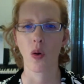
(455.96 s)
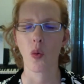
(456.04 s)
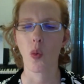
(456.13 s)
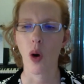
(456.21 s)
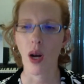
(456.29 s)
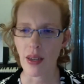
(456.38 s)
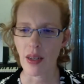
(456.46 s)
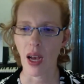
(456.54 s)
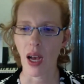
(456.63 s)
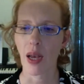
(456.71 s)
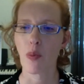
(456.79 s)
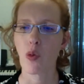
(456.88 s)
one
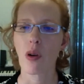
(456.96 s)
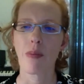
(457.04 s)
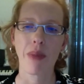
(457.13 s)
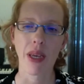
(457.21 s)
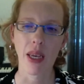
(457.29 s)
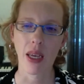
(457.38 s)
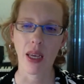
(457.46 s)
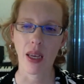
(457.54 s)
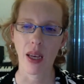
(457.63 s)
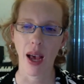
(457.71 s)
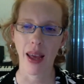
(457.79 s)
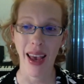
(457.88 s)
type would
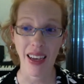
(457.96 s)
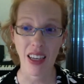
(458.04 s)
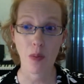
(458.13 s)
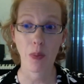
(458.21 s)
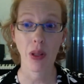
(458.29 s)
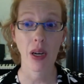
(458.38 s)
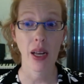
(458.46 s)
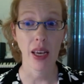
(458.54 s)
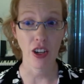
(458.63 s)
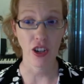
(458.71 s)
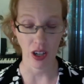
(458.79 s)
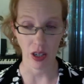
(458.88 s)
be an
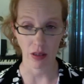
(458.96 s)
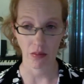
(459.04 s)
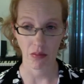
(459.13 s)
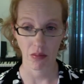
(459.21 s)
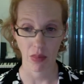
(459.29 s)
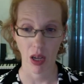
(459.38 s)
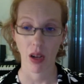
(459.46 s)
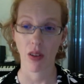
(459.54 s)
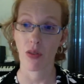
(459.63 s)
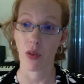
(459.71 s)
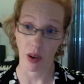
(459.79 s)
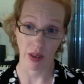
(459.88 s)
explanation,
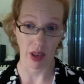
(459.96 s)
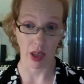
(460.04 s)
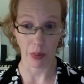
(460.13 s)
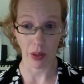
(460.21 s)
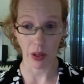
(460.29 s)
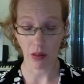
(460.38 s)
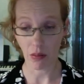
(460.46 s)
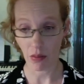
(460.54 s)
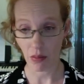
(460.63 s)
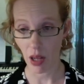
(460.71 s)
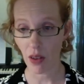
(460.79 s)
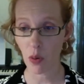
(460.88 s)
for example,
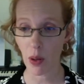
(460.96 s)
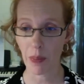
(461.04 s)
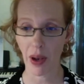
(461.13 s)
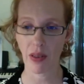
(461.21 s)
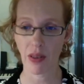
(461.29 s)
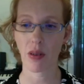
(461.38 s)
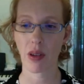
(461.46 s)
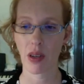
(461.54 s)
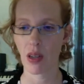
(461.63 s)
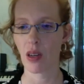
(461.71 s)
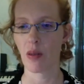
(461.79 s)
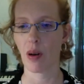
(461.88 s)
of what basso
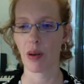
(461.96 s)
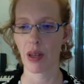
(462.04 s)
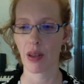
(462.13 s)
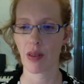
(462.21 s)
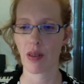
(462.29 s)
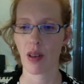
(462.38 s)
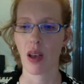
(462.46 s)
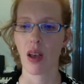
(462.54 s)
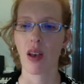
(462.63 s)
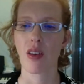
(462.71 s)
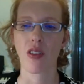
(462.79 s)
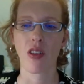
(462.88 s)
continuo is.
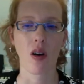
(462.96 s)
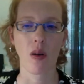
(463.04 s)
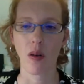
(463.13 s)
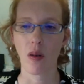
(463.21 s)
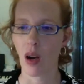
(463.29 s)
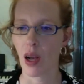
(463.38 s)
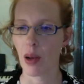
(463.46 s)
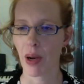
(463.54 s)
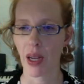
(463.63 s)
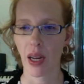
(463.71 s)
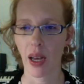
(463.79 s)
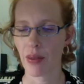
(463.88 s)
So I
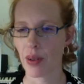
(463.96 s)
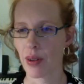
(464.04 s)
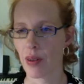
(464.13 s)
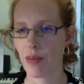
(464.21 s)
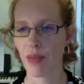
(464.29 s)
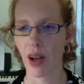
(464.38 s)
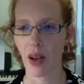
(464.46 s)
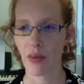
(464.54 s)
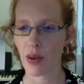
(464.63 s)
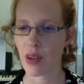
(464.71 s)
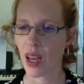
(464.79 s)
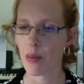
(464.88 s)
might have a 5
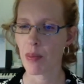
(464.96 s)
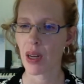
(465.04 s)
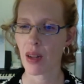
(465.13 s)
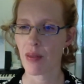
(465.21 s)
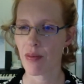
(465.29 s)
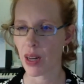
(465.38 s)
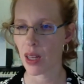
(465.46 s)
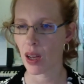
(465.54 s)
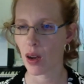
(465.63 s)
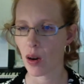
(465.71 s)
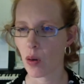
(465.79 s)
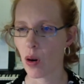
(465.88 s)
or 10 minute
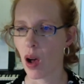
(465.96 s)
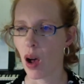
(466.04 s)
video